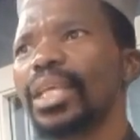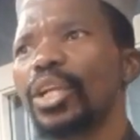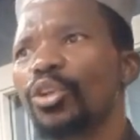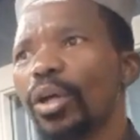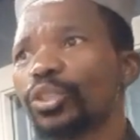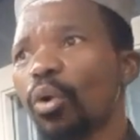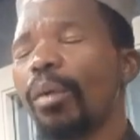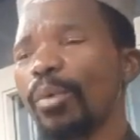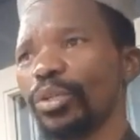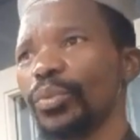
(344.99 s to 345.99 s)
not
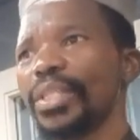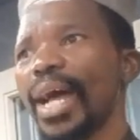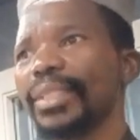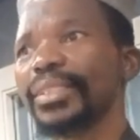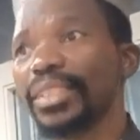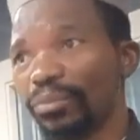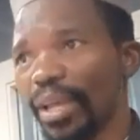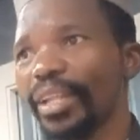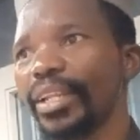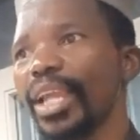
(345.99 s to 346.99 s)
common with us. It's
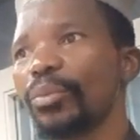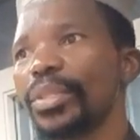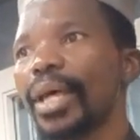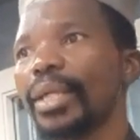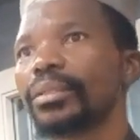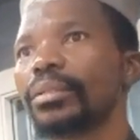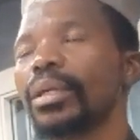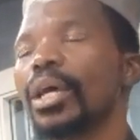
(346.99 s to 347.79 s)
very rare with us.